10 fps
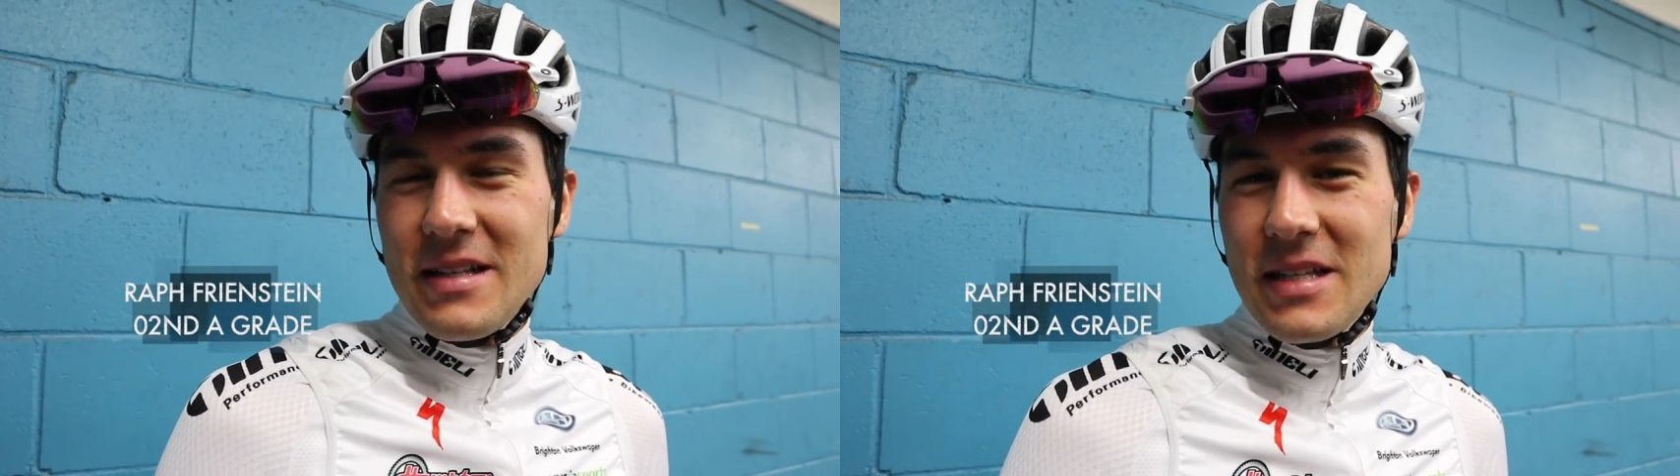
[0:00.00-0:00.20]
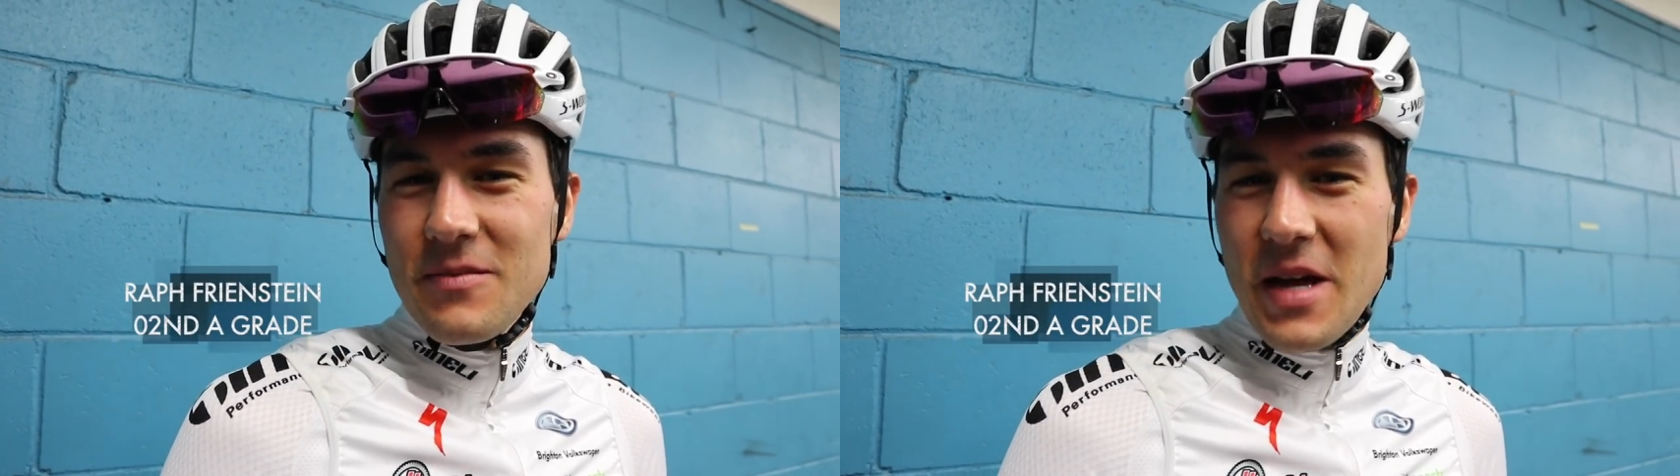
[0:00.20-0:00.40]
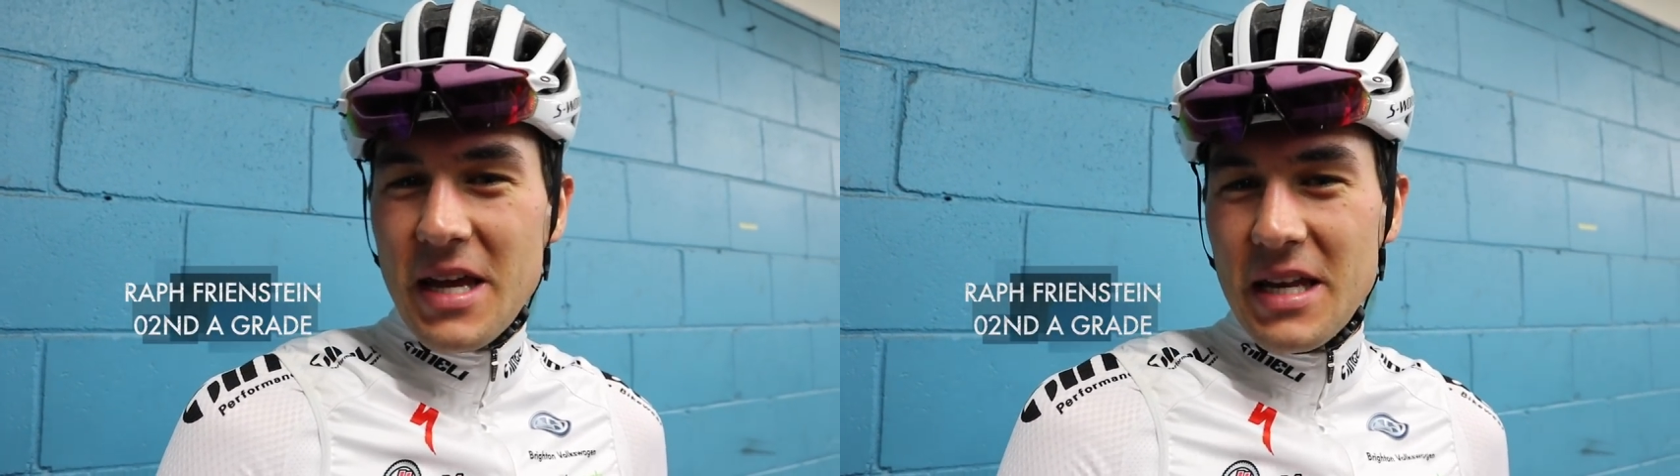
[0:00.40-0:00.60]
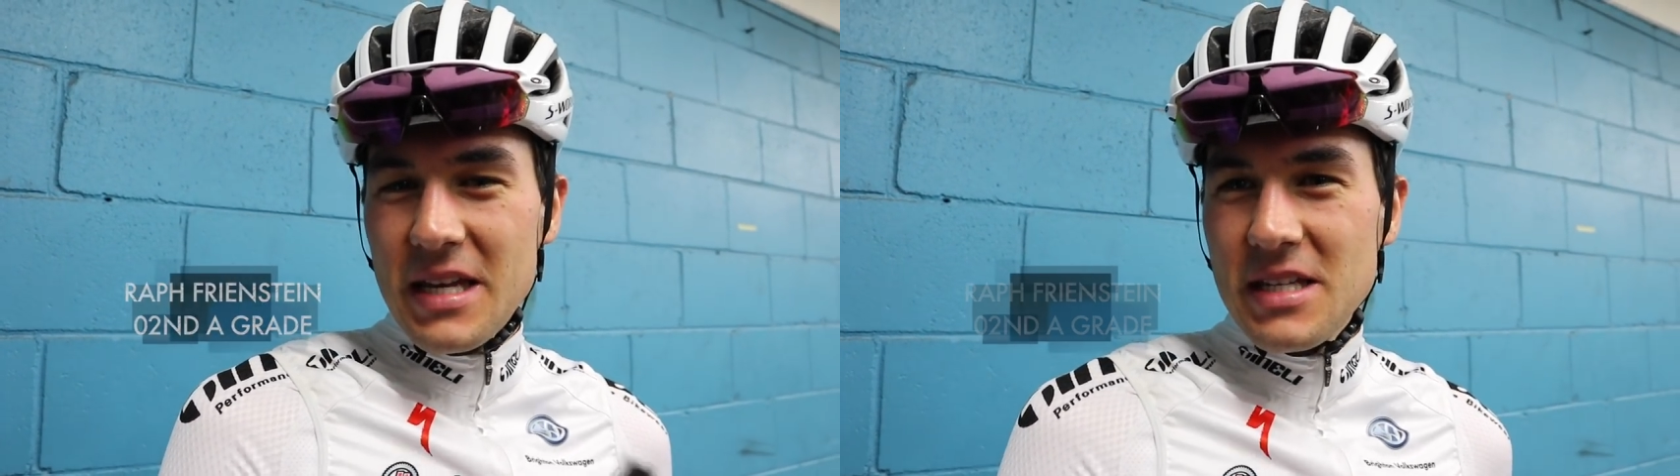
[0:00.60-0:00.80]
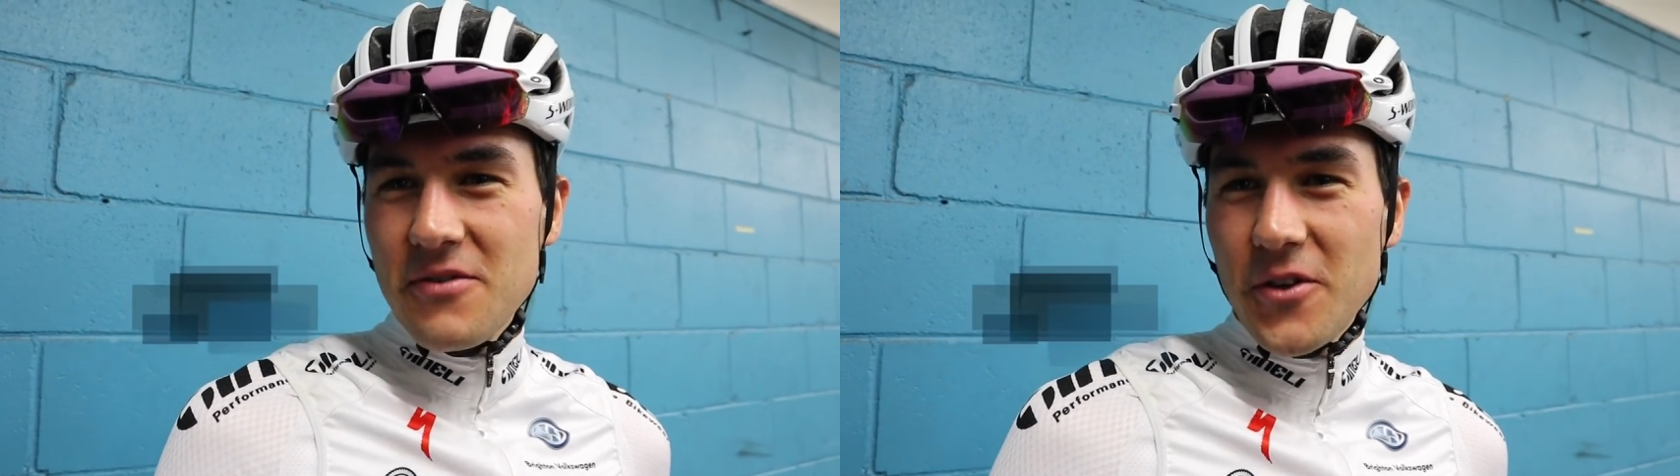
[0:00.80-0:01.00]
didn't make it
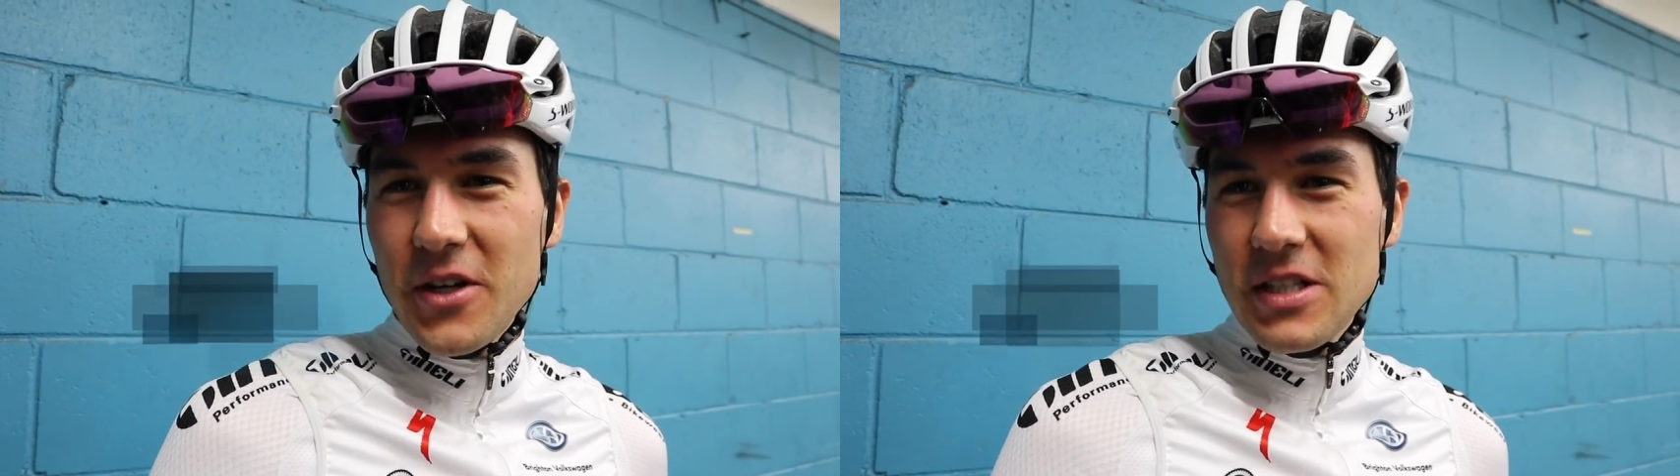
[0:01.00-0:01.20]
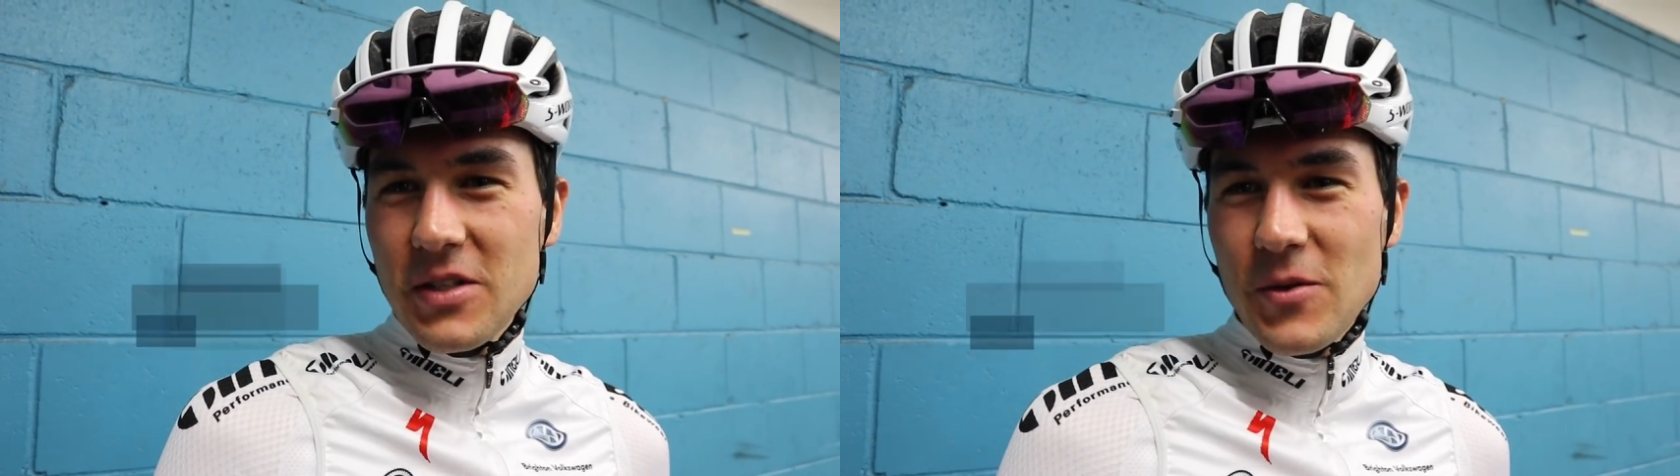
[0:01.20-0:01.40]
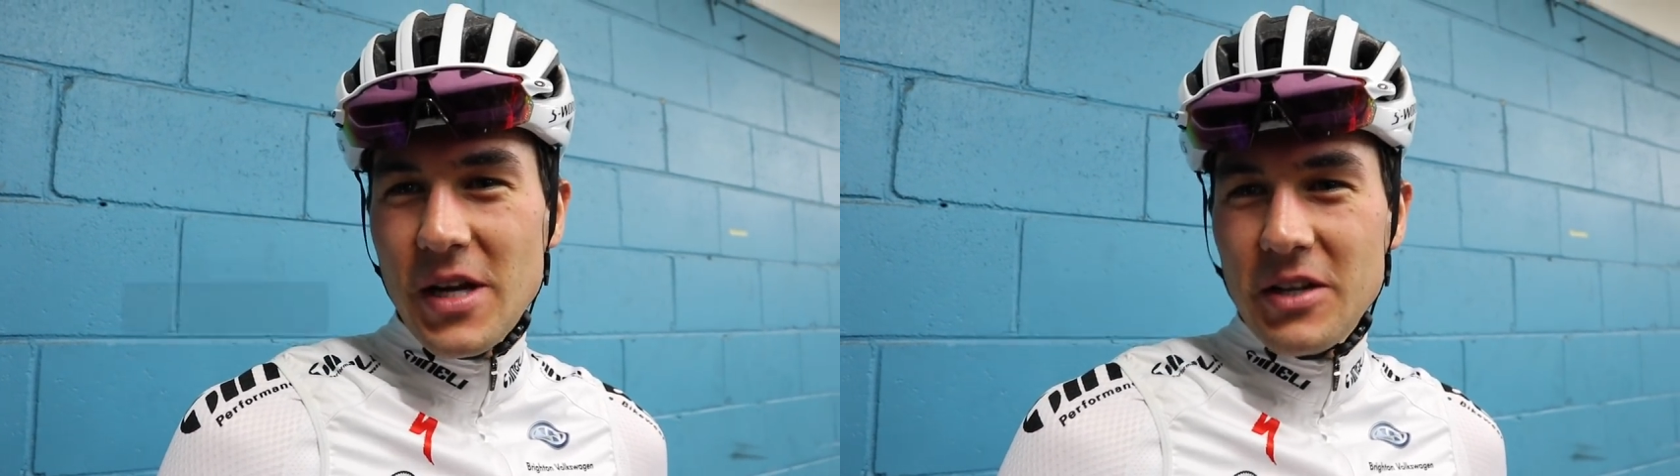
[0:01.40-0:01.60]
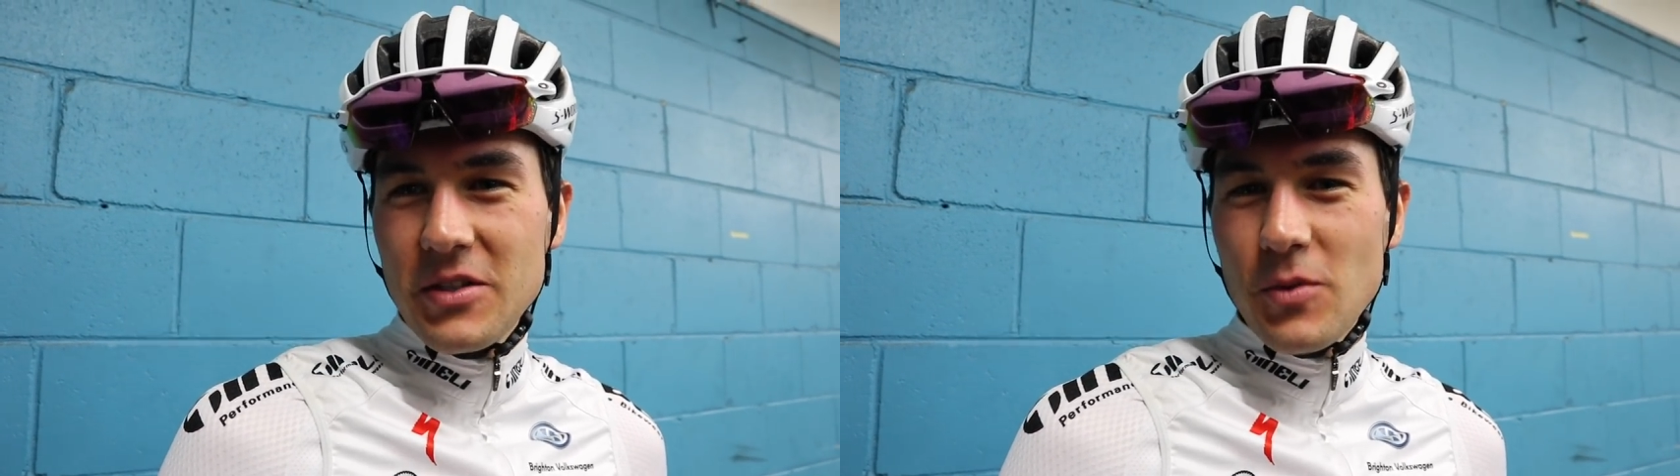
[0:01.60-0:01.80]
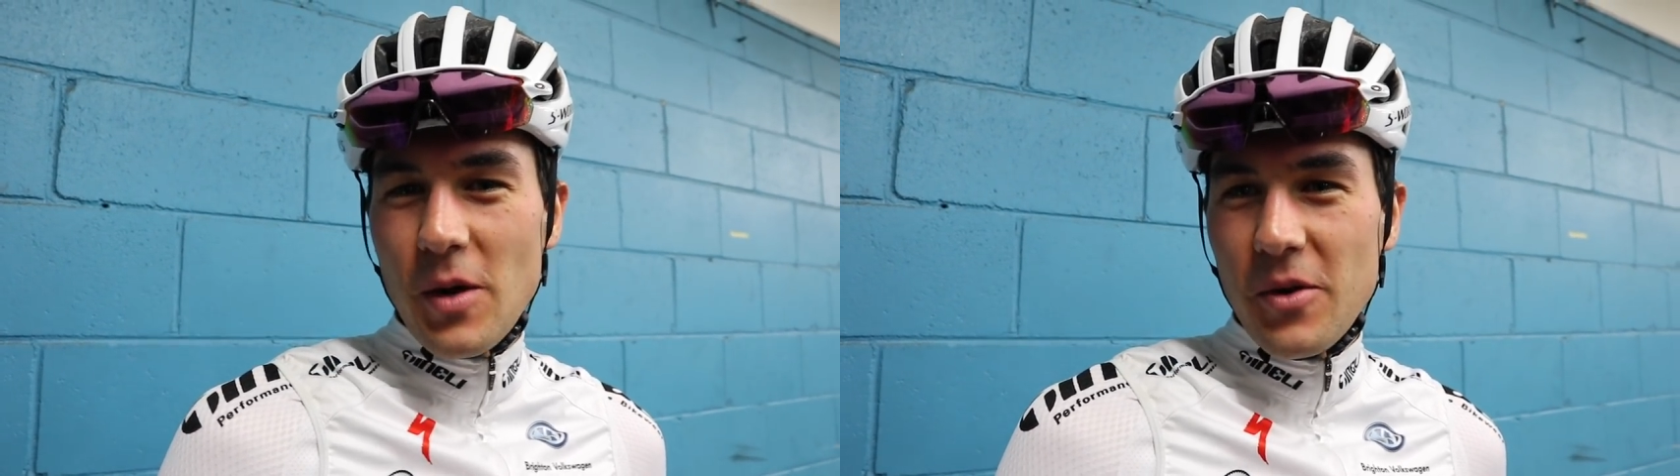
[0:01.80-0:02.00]
easy for us and we had to
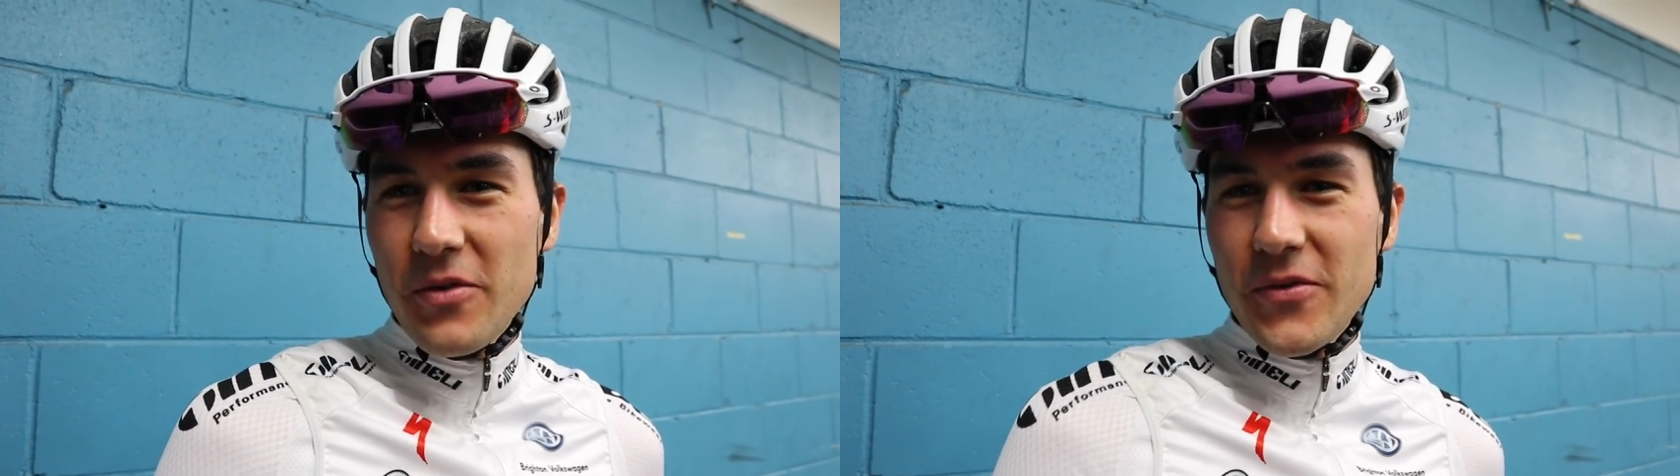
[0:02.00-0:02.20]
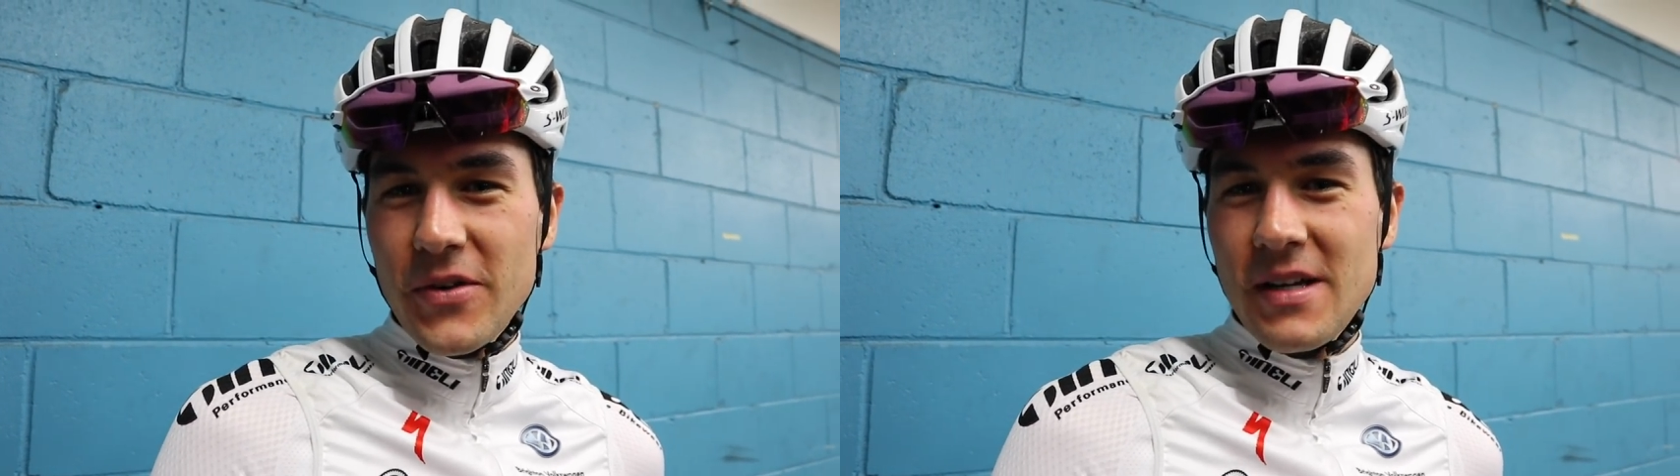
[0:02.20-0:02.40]
swap off